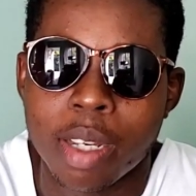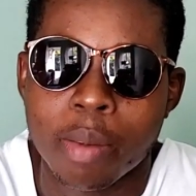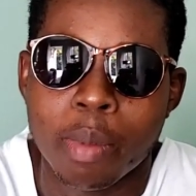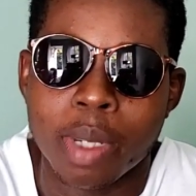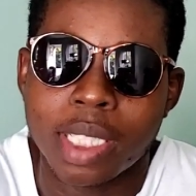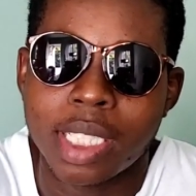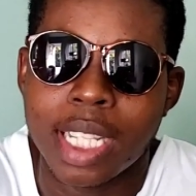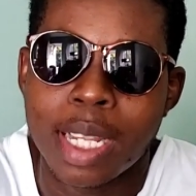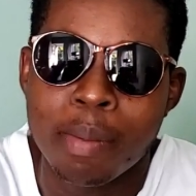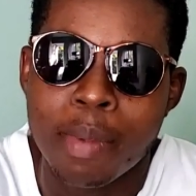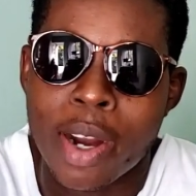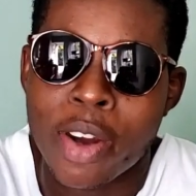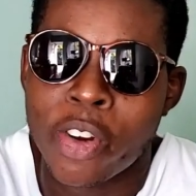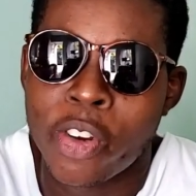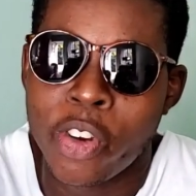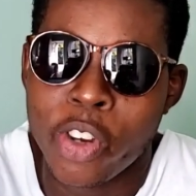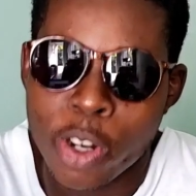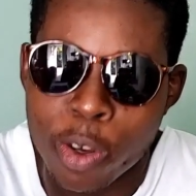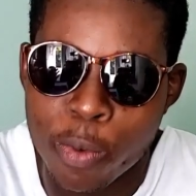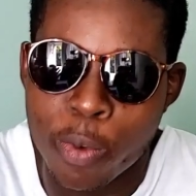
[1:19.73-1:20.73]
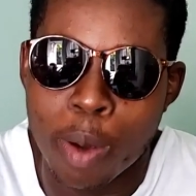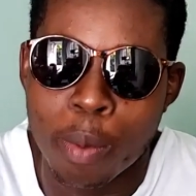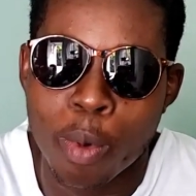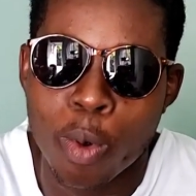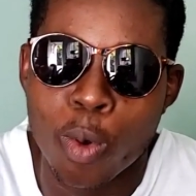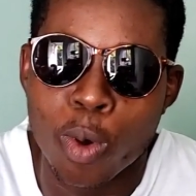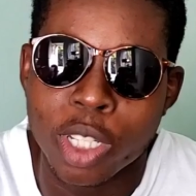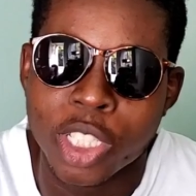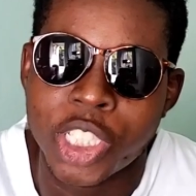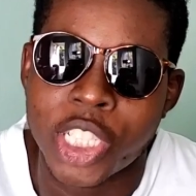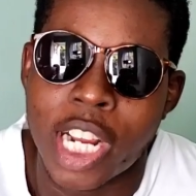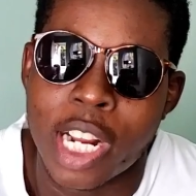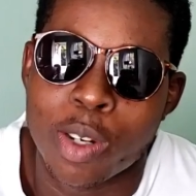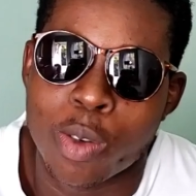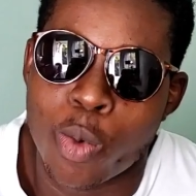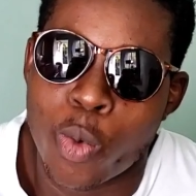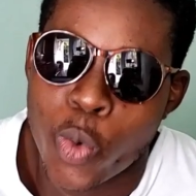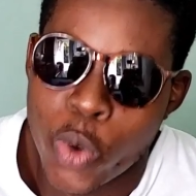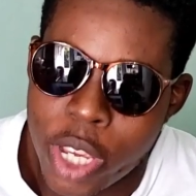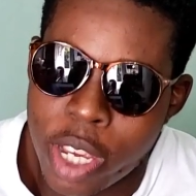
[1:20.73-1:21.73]
Me see them a rave up
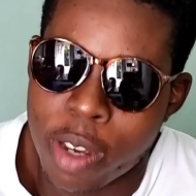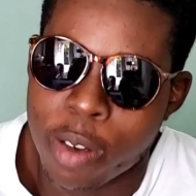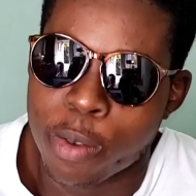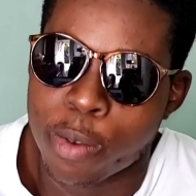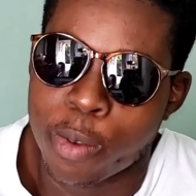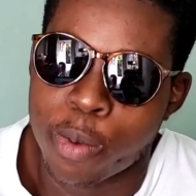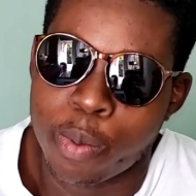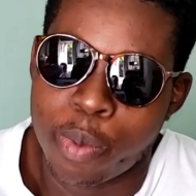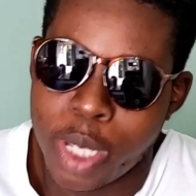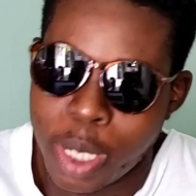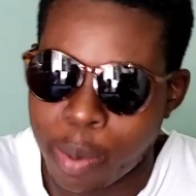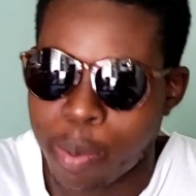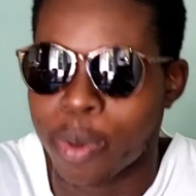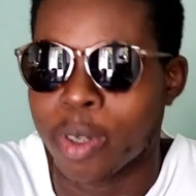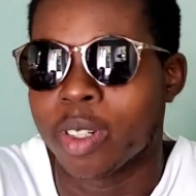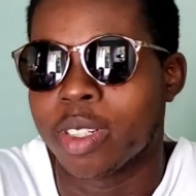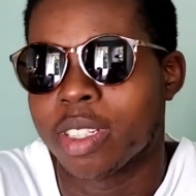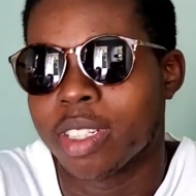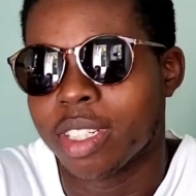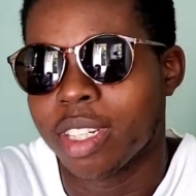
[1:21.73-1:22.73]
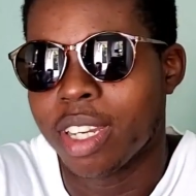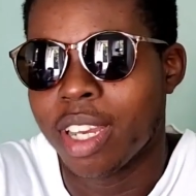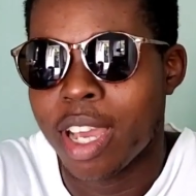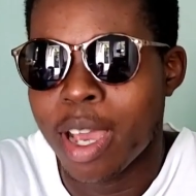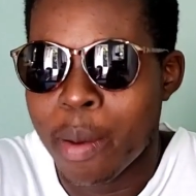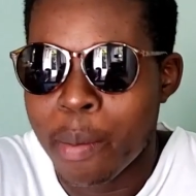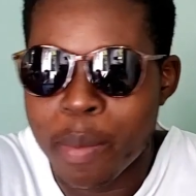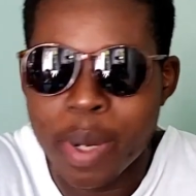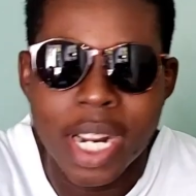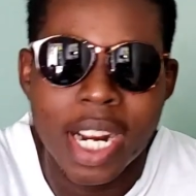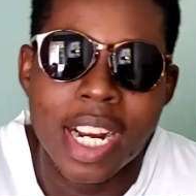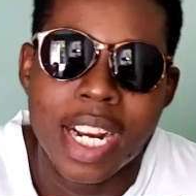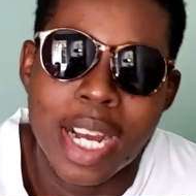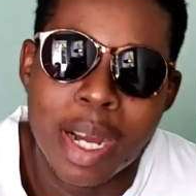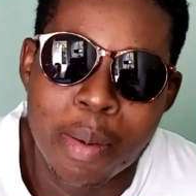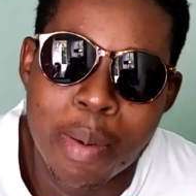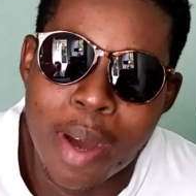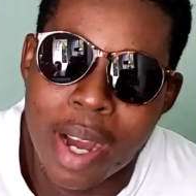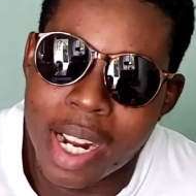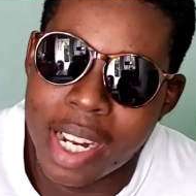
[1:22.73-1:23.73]
ocean wave. People, me not
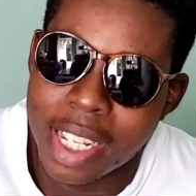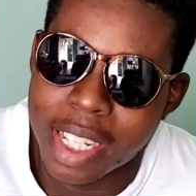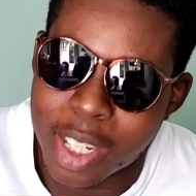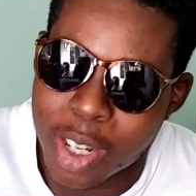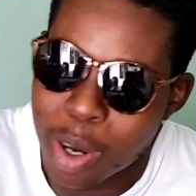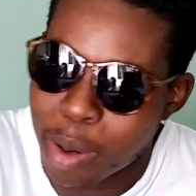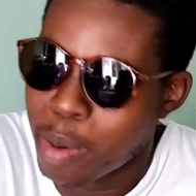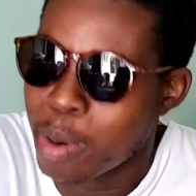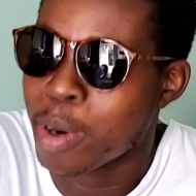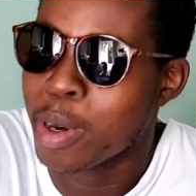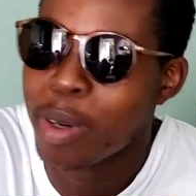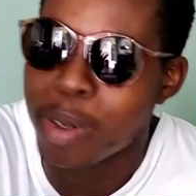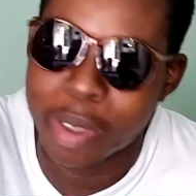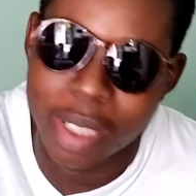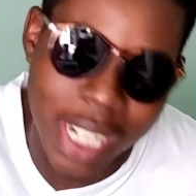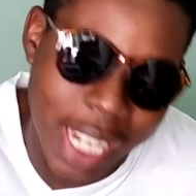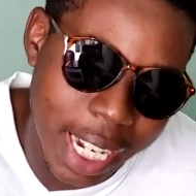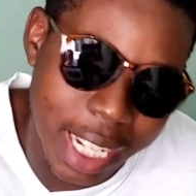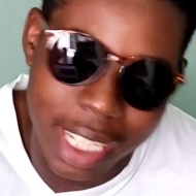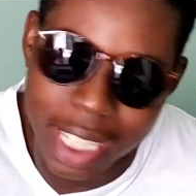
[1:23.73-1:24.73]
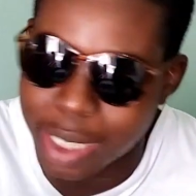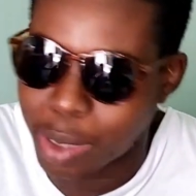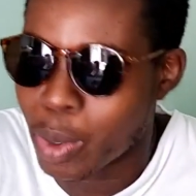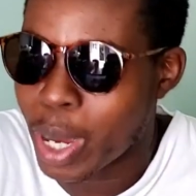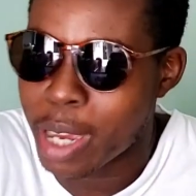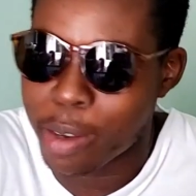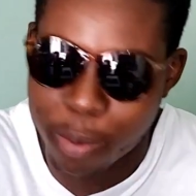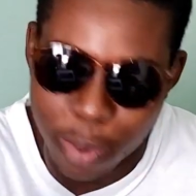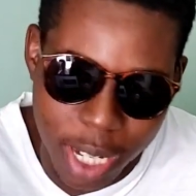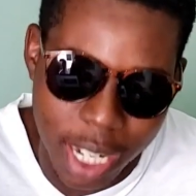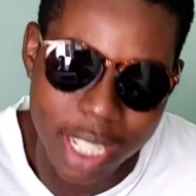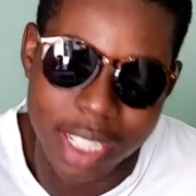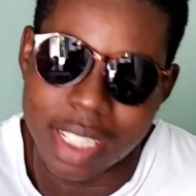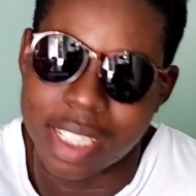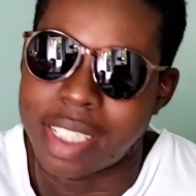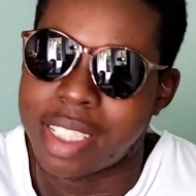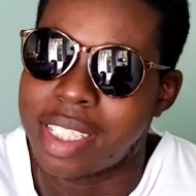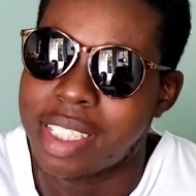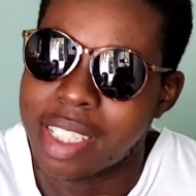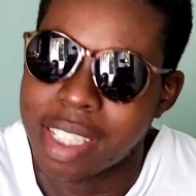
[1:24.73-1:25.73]
normally come out like this. Why for that?
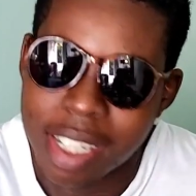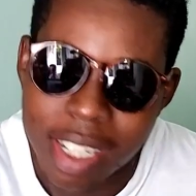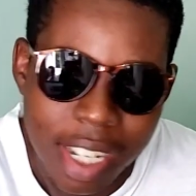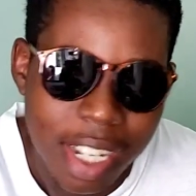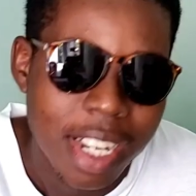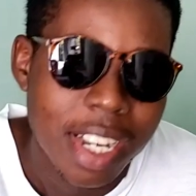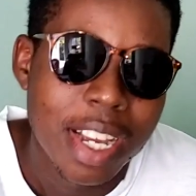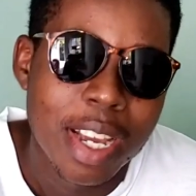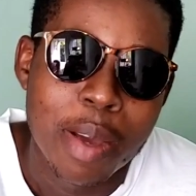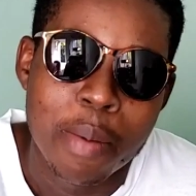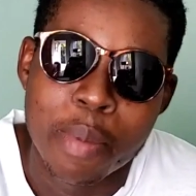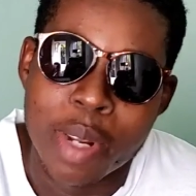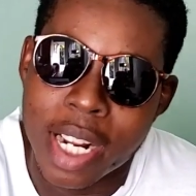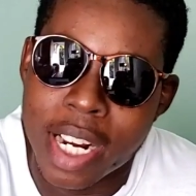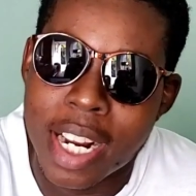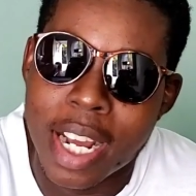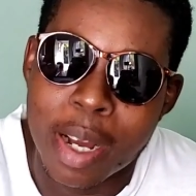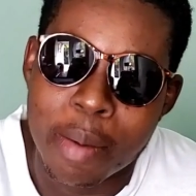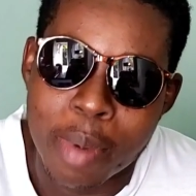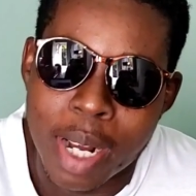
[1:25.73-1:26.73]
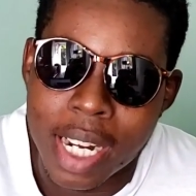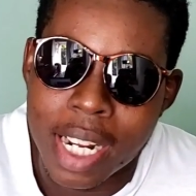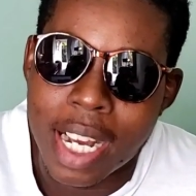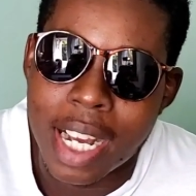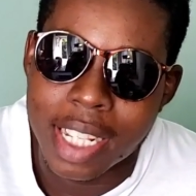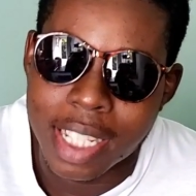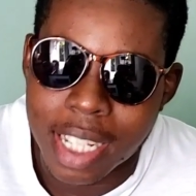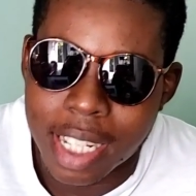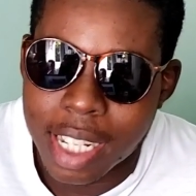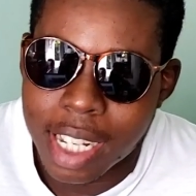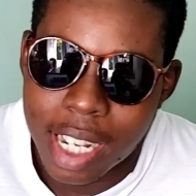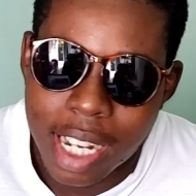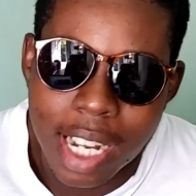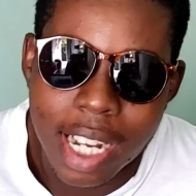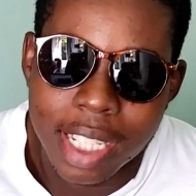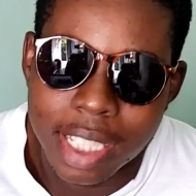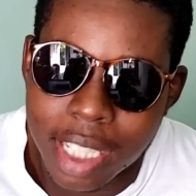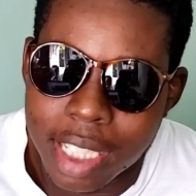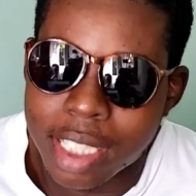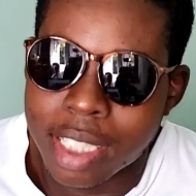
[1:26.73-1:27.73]
Me not normally attack an
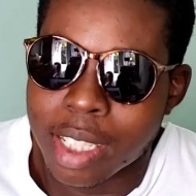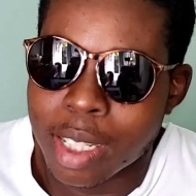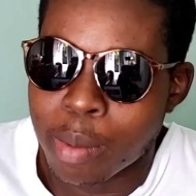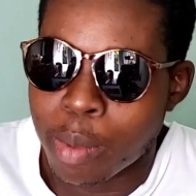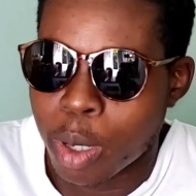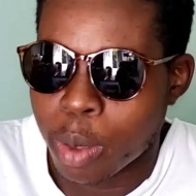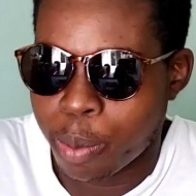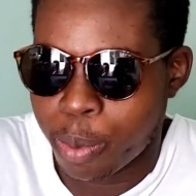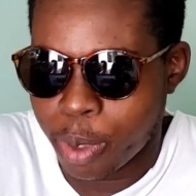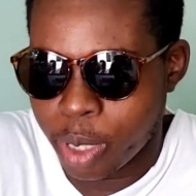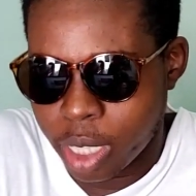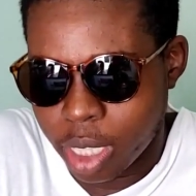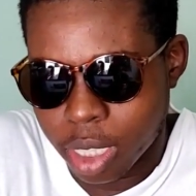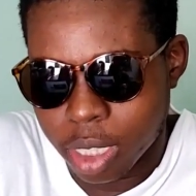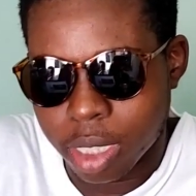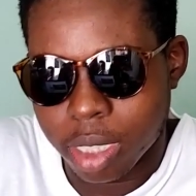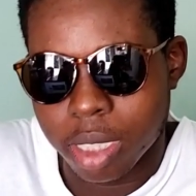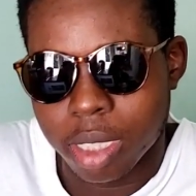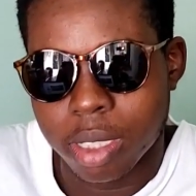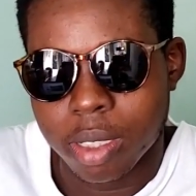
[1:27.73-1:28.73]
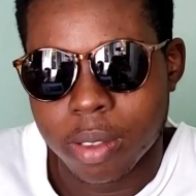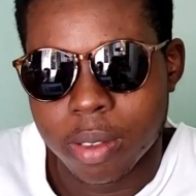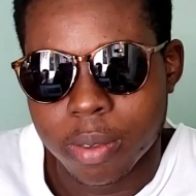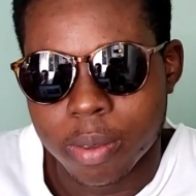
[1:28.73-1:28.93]
artist now. But pre this.